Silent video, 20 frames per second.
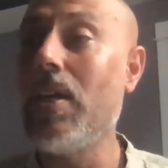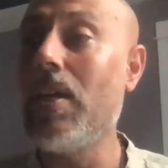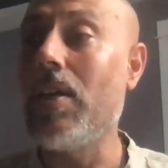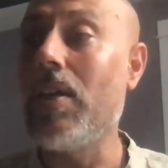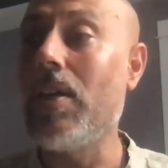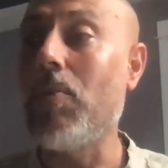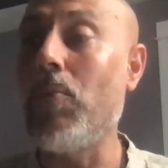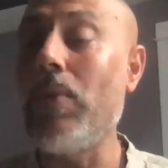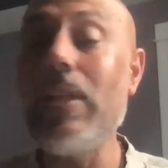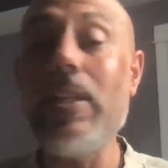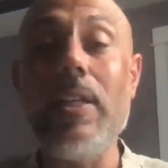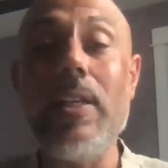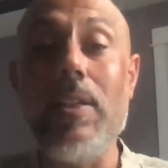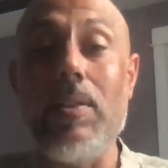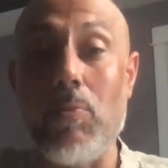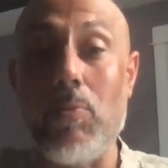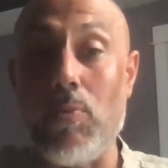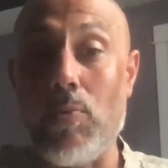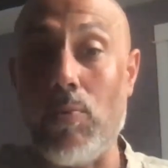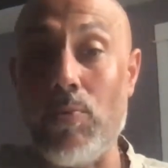
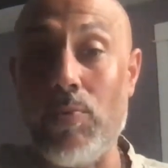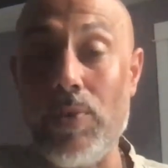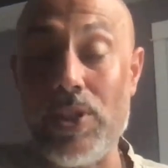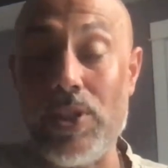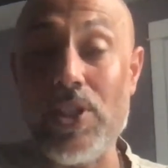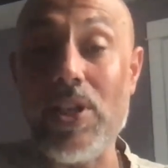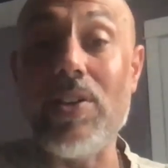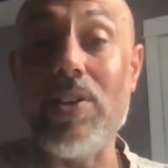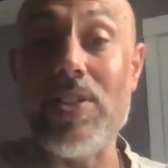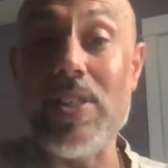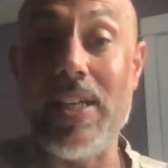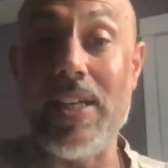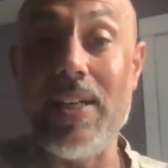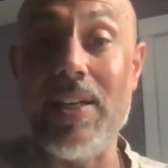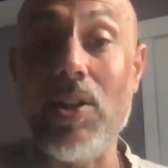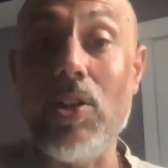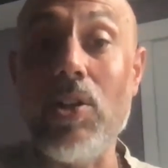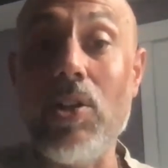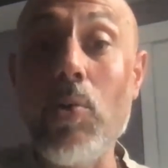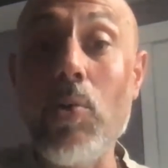really results in
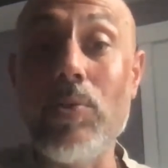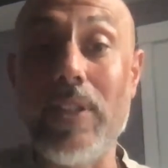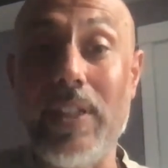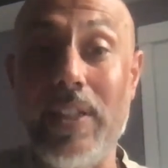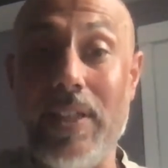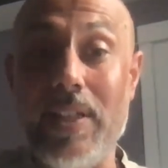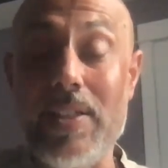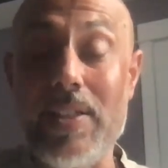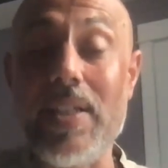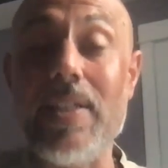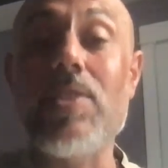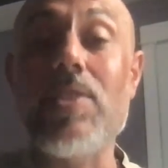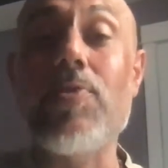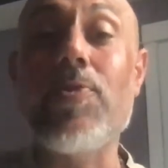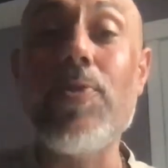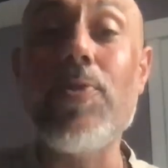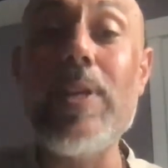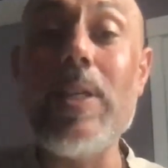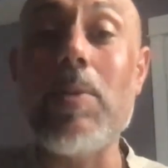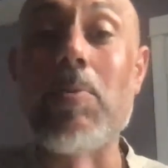loneliness. It's
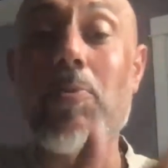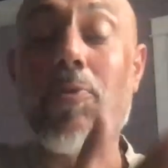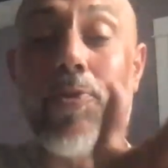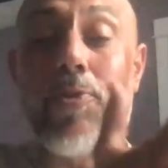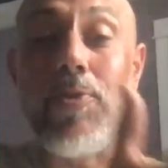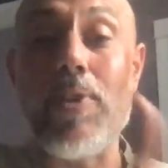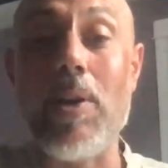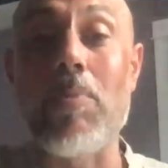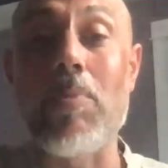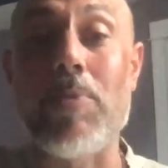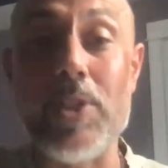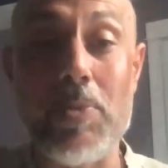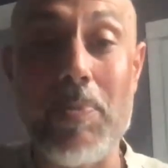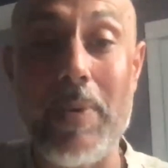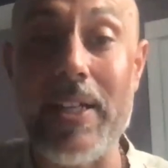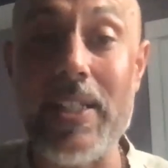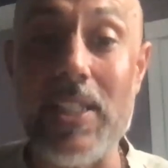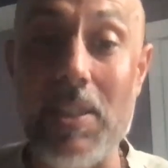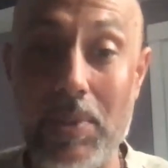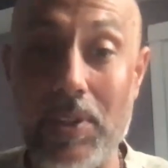freedom from
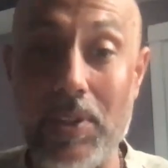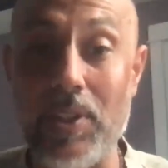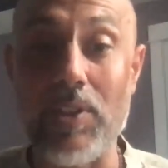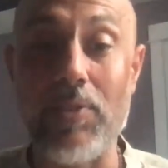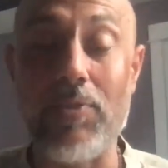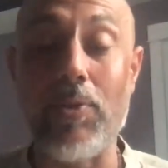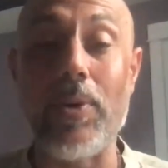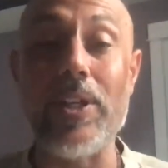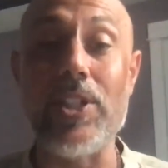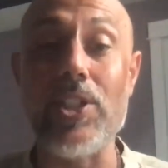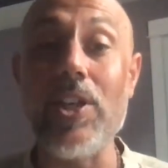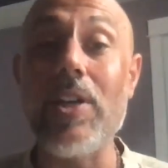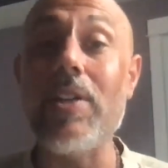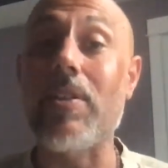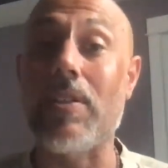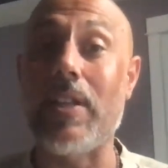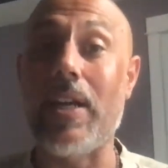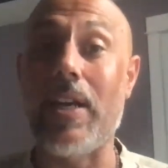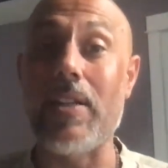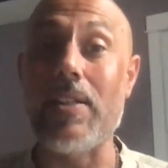responsibility for each other
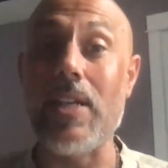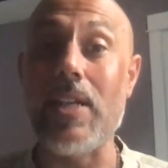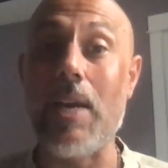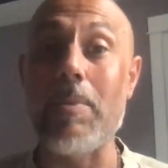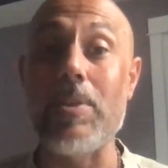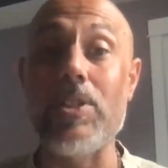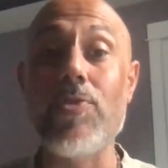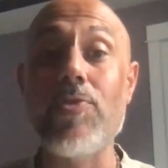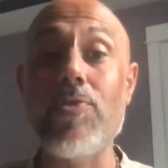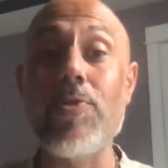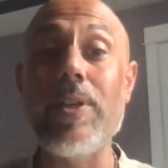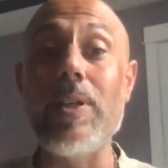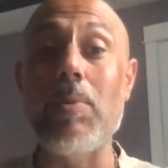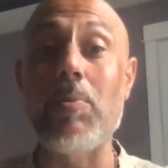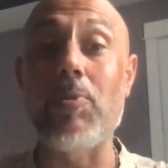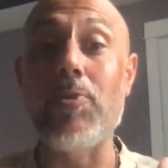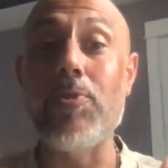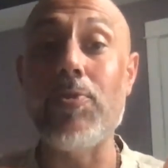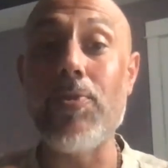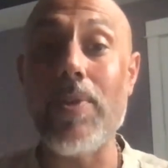a lot of time. It's freedom
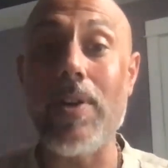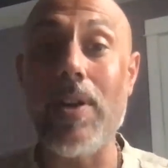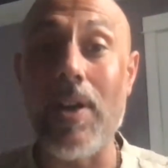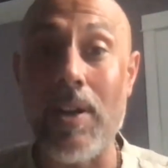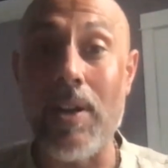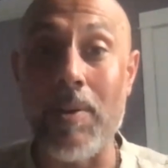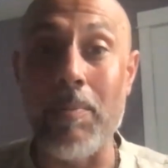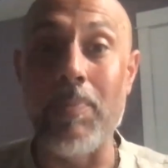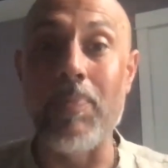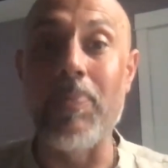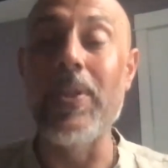from